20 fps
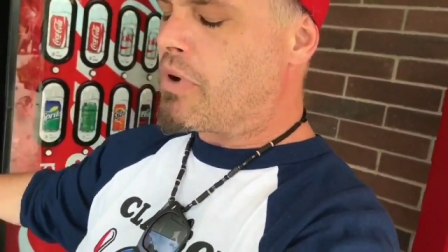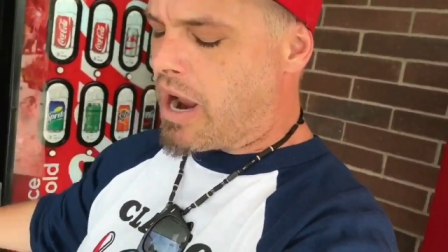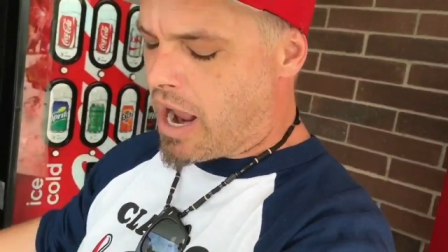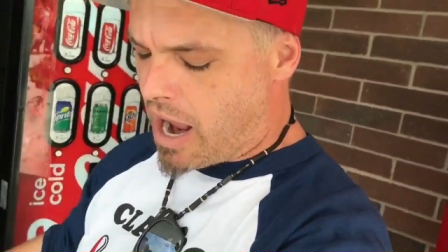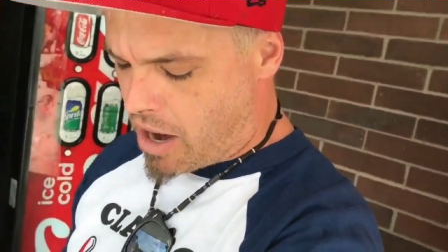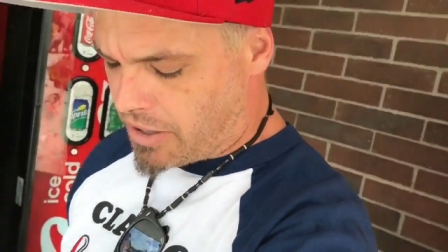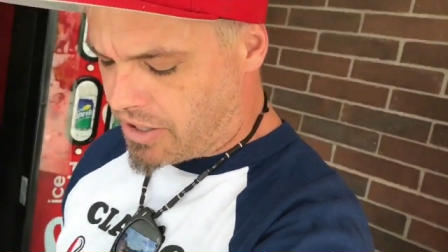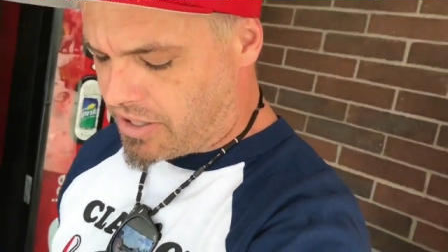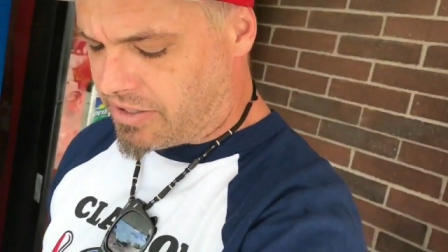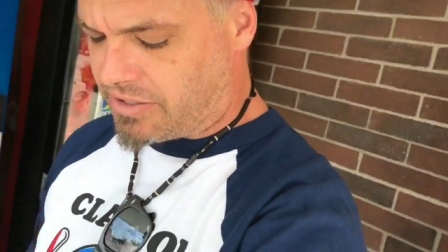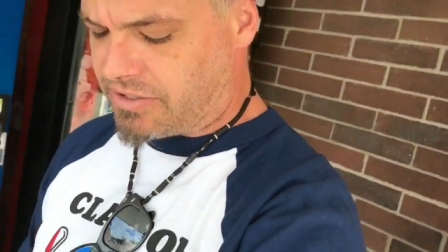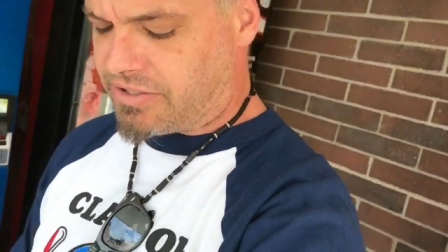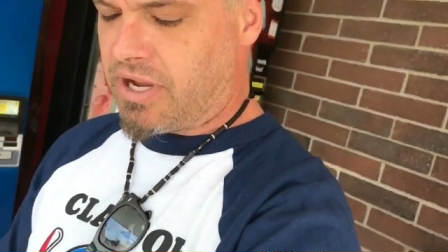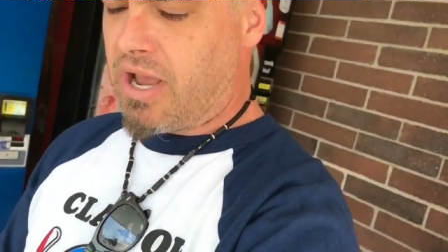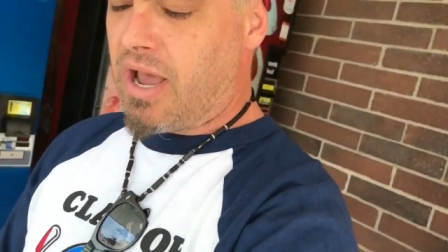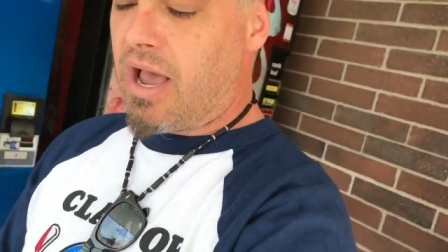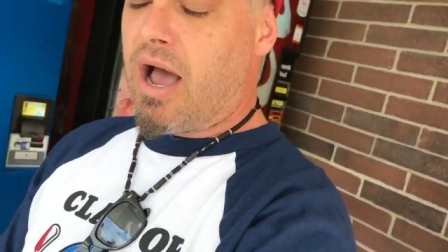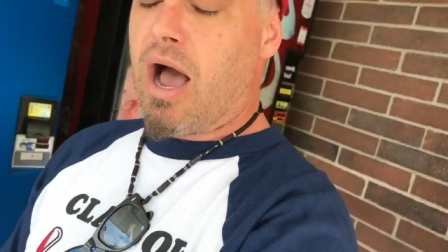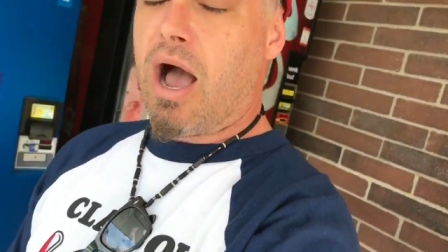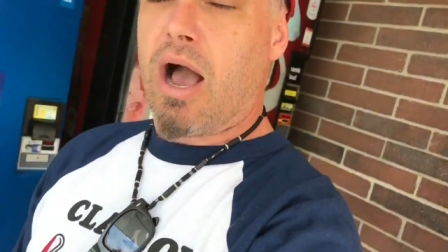surroundings.
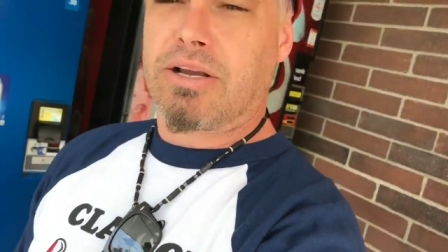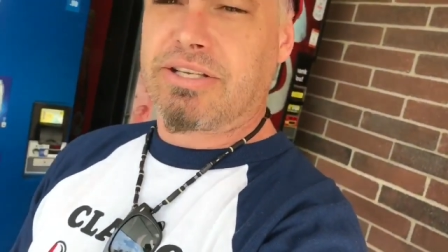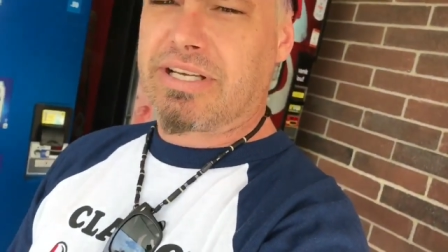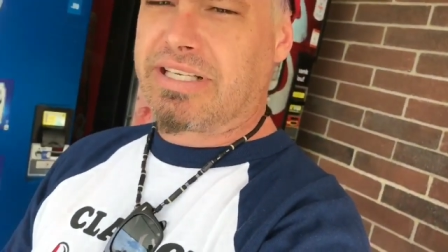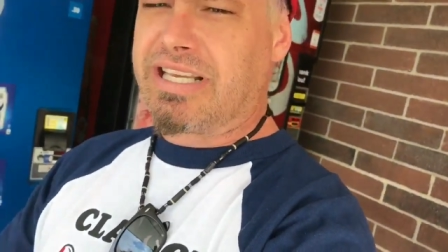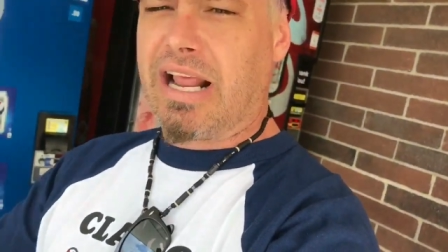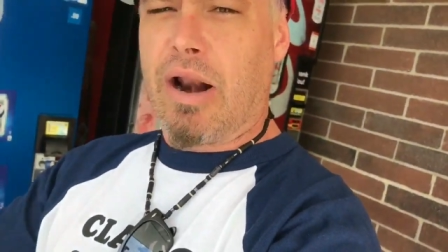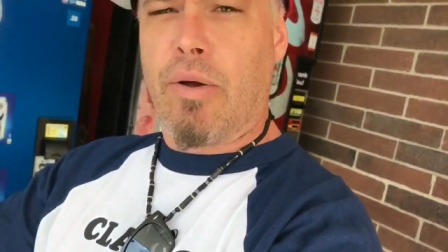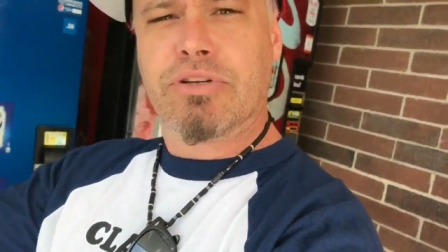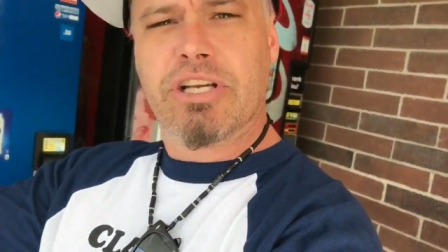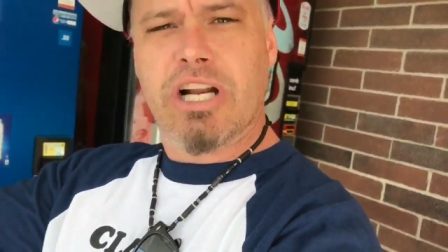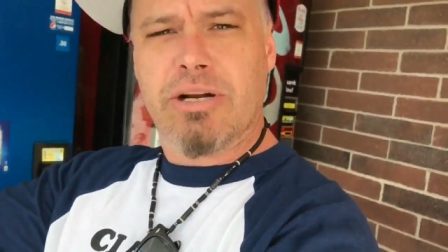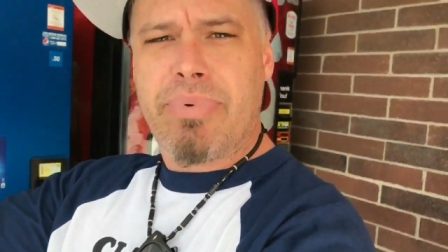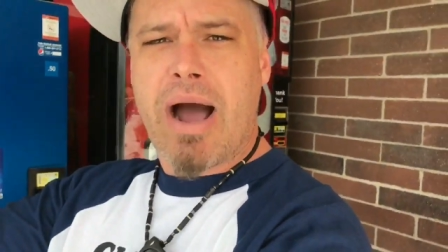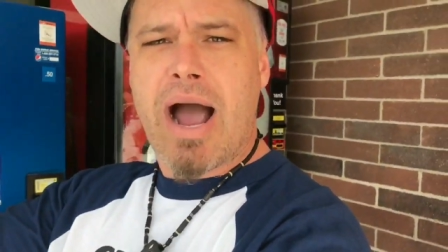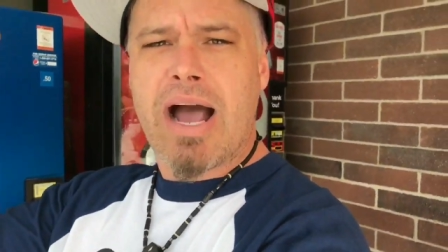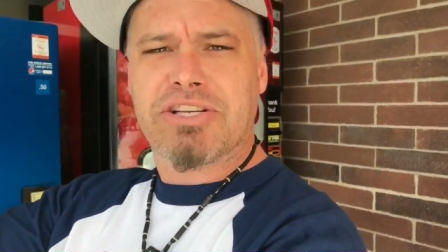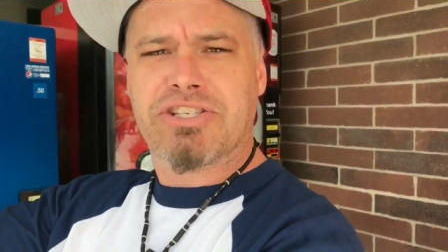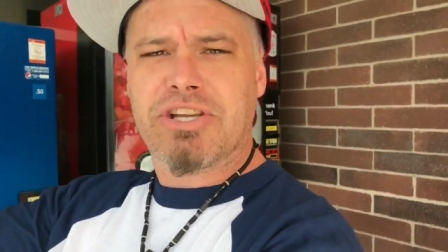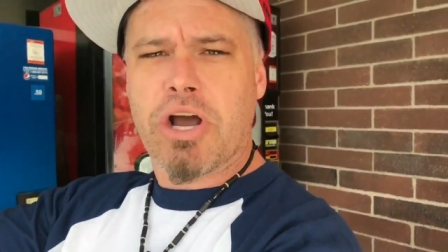Because uh, like I said, I was gonna
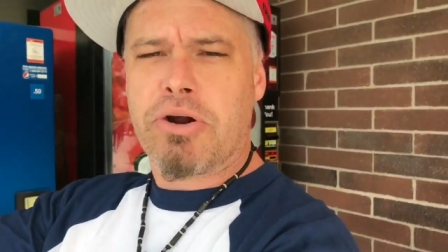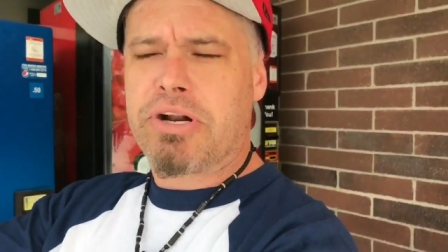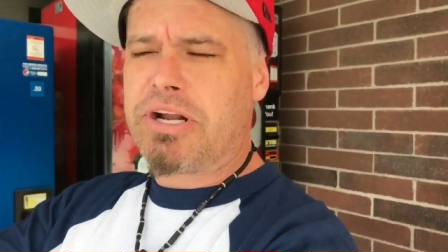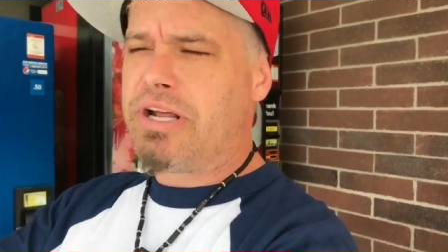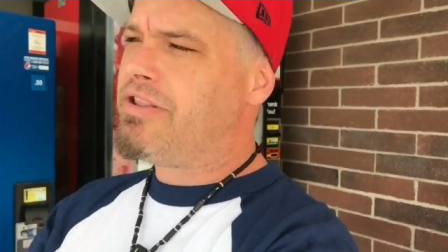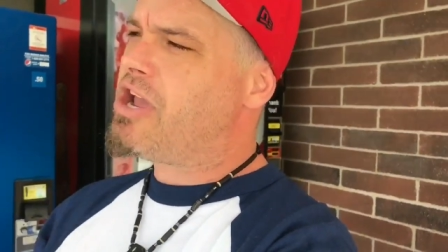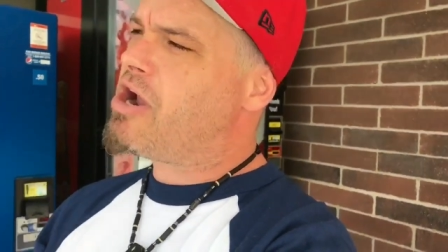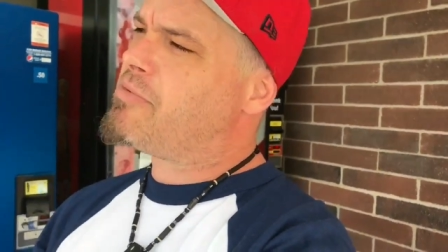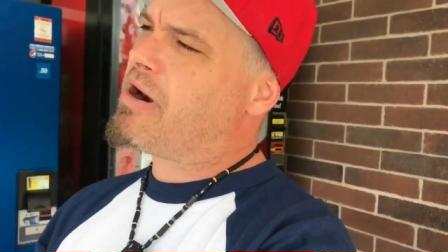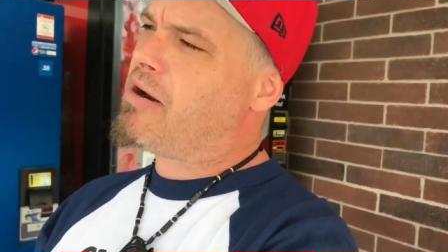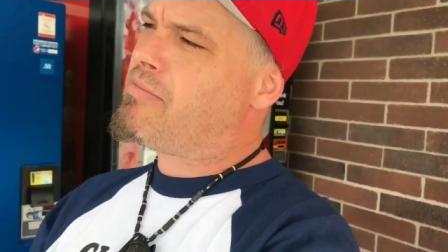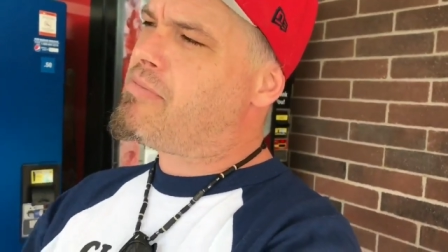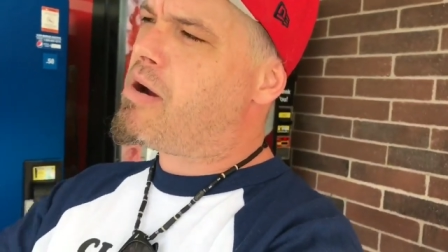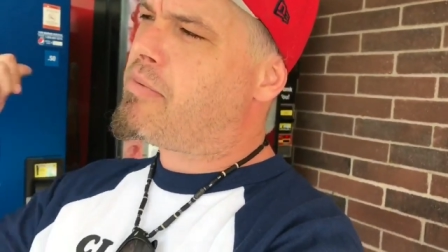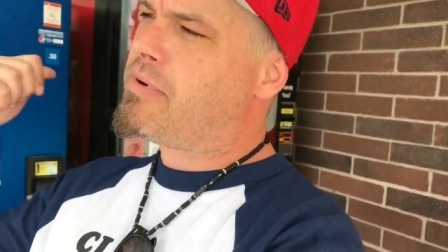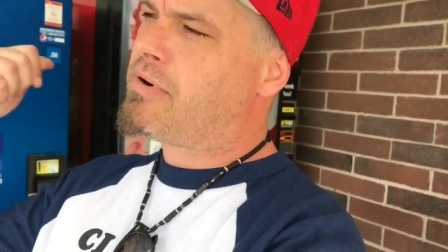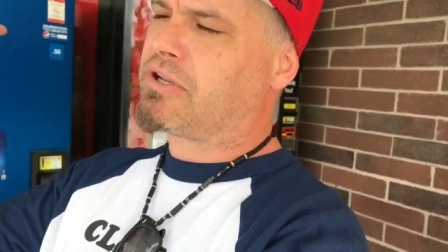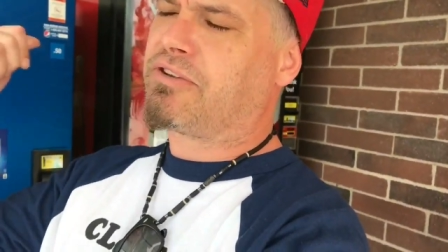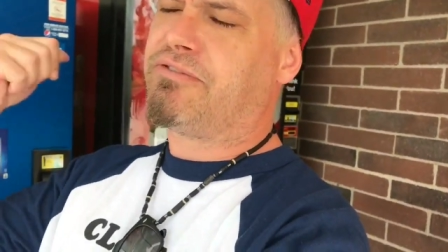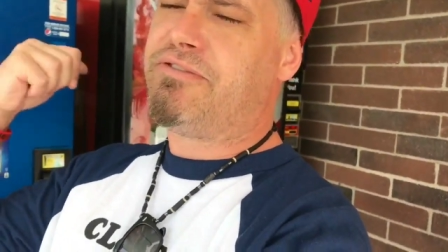buy a soda in there, but I
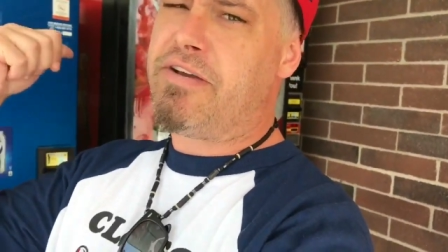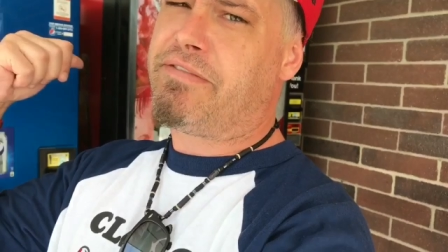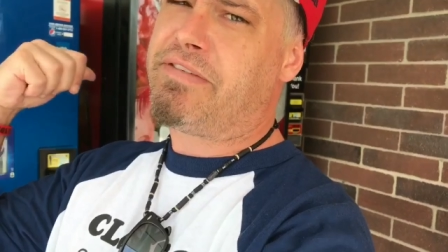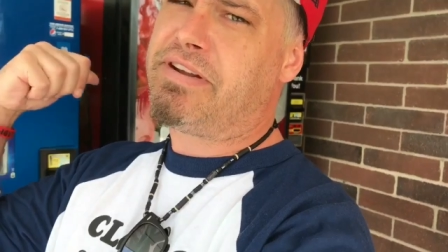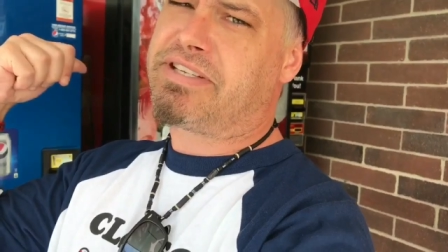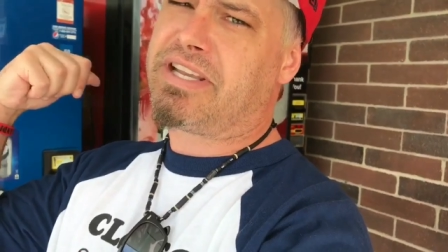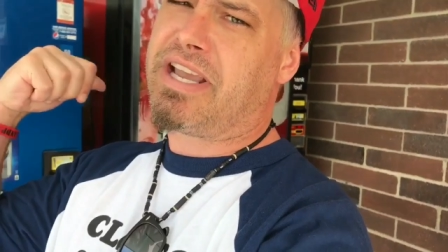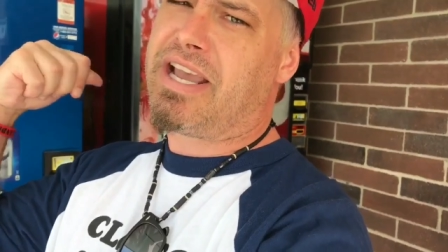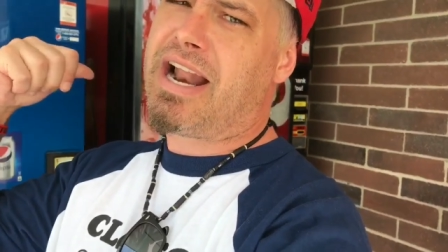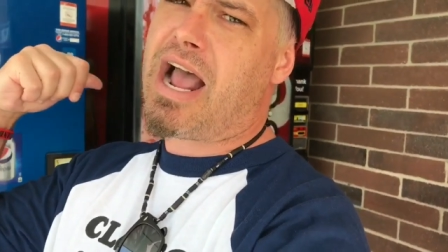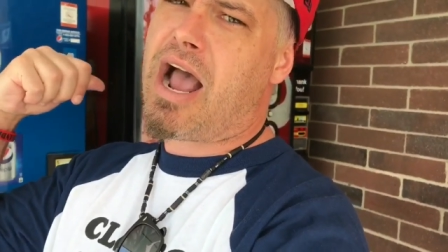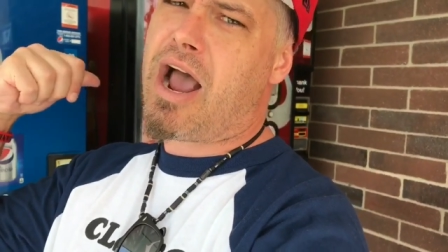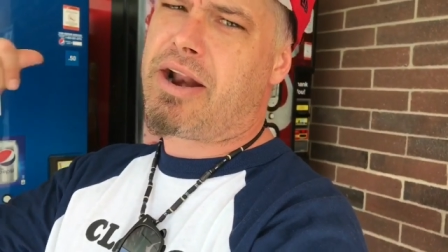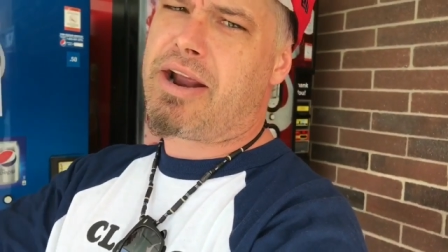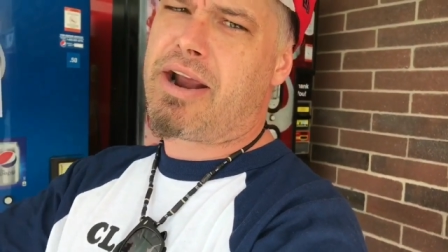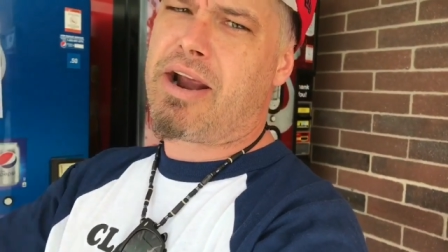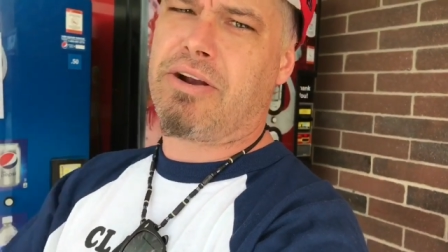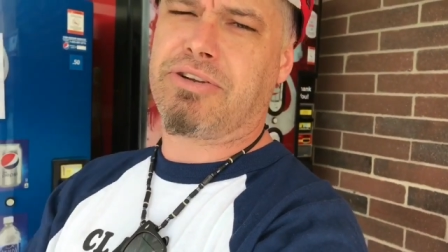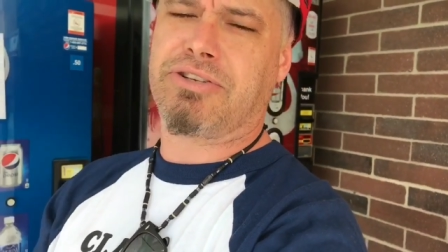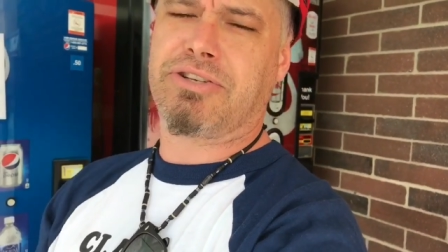remembered it was 50 cent
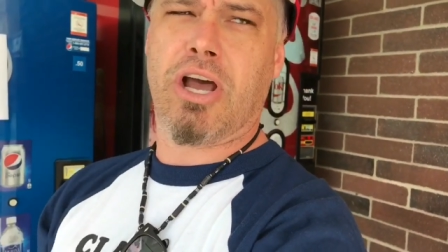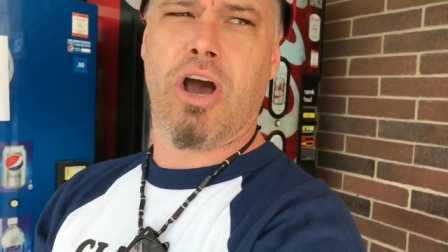out here.